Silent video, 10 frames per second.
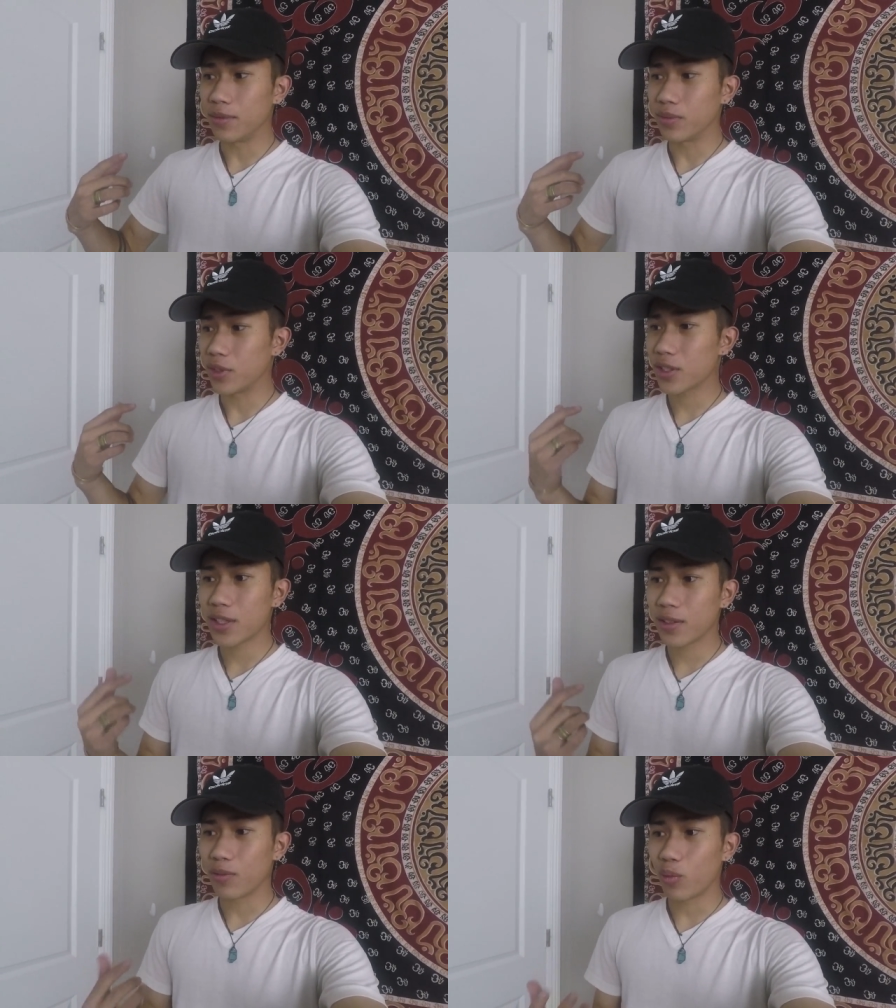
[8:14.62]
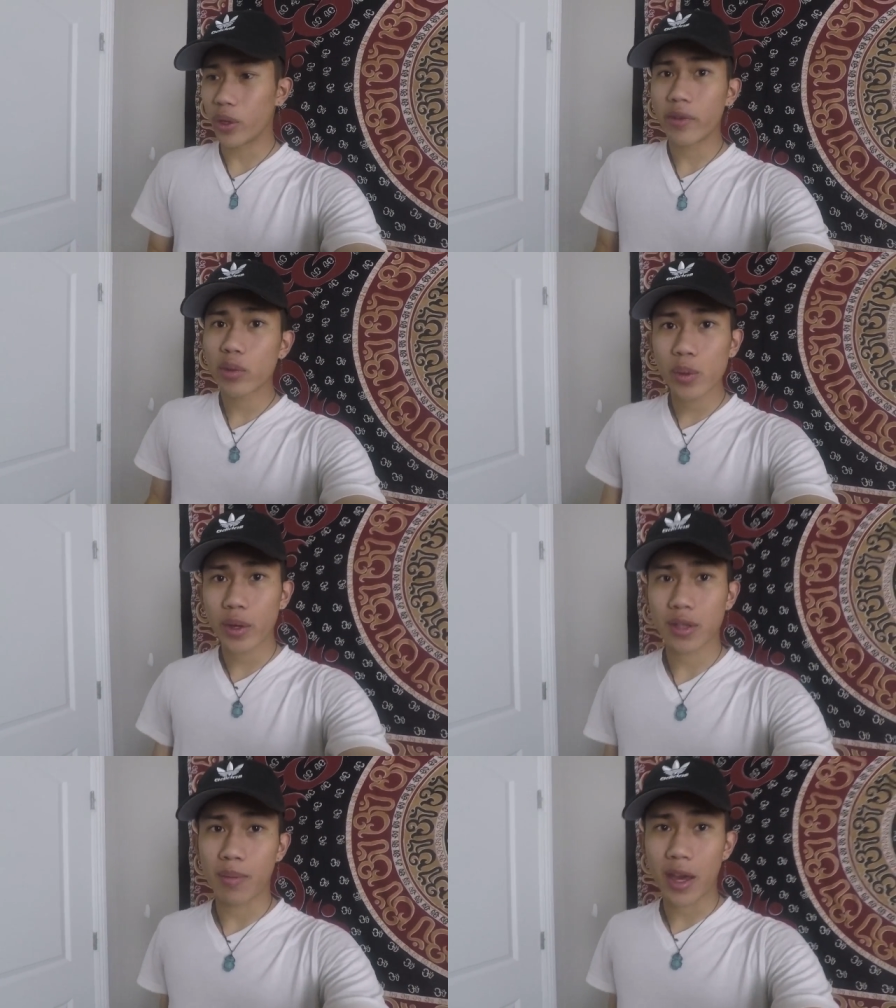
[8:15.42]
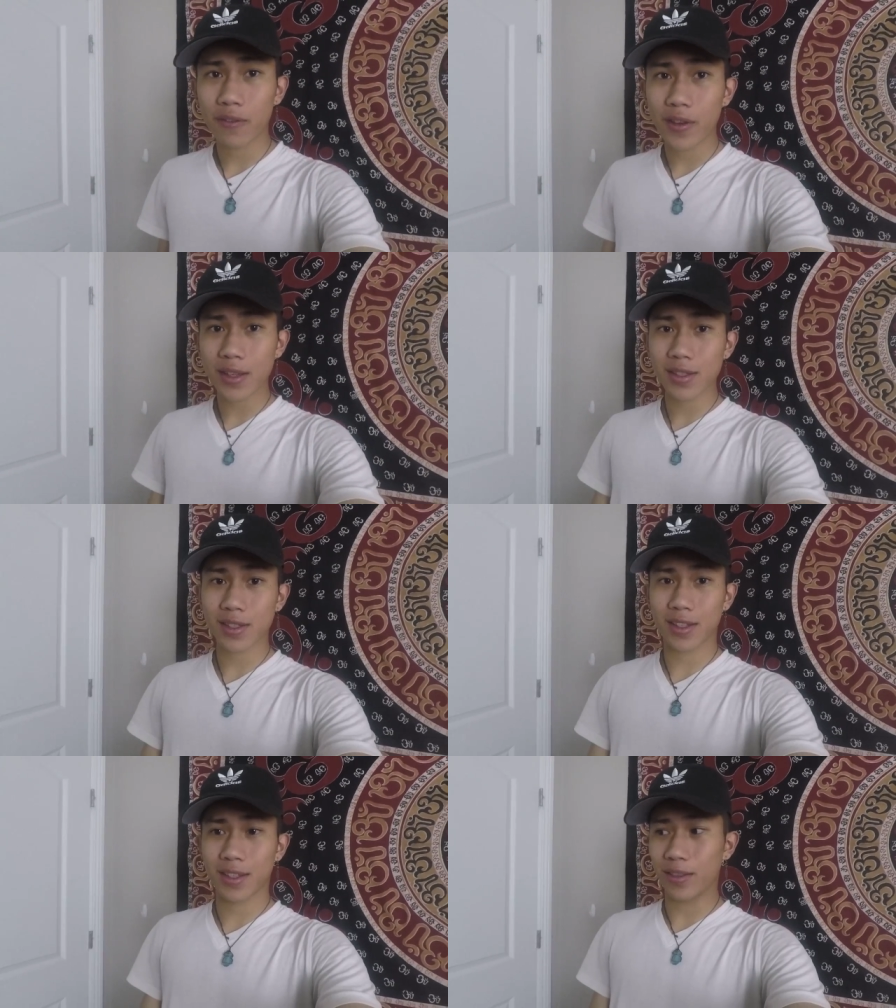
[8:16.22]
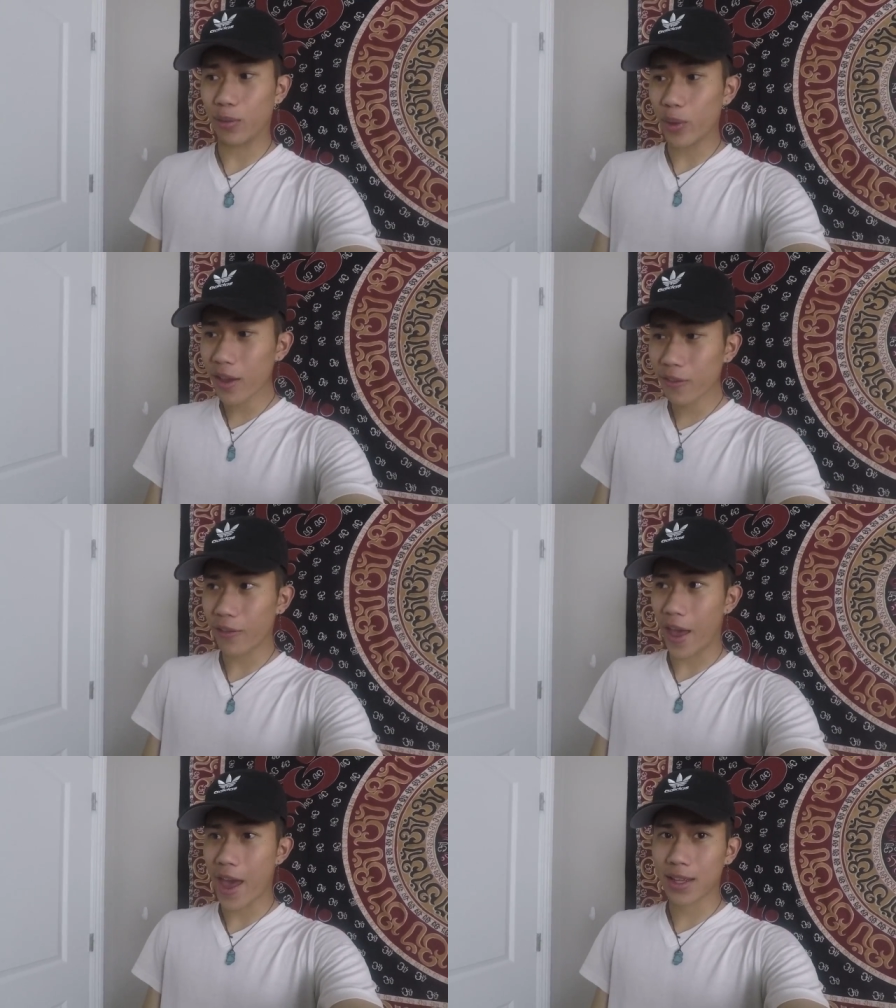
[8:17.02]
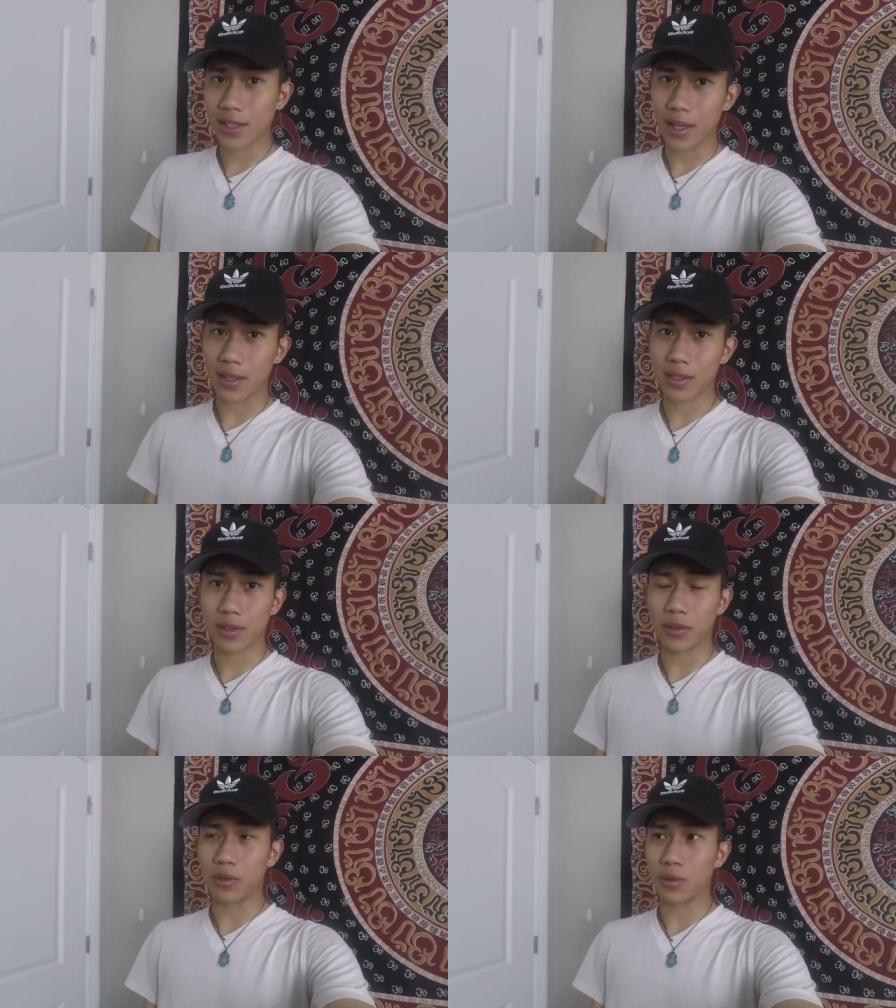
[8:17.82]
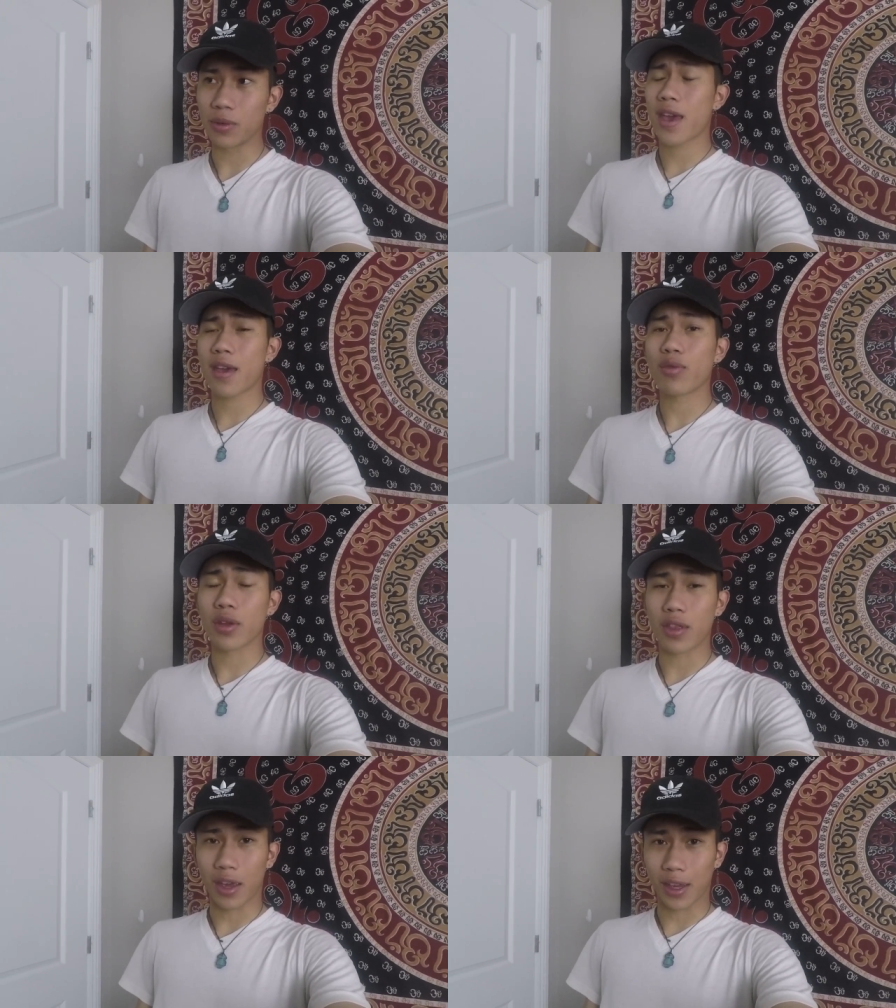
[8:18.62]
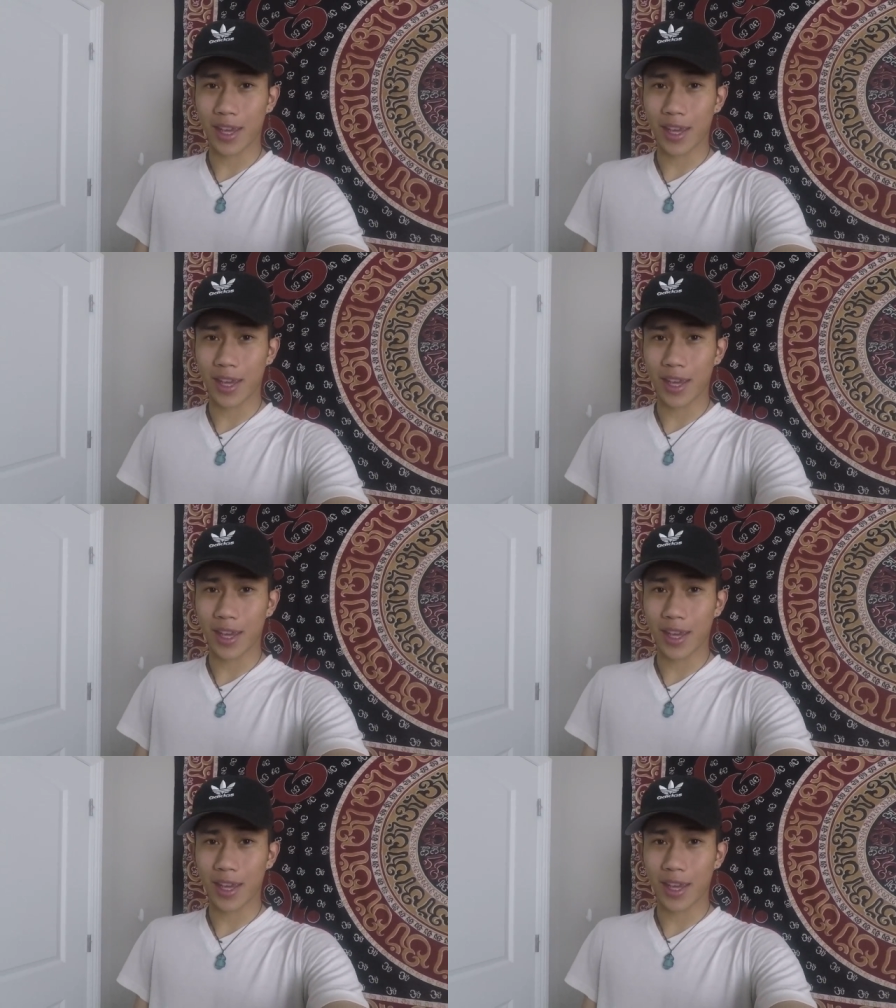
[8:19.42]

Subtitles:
just in whatever we want to manifest. We have access to everything.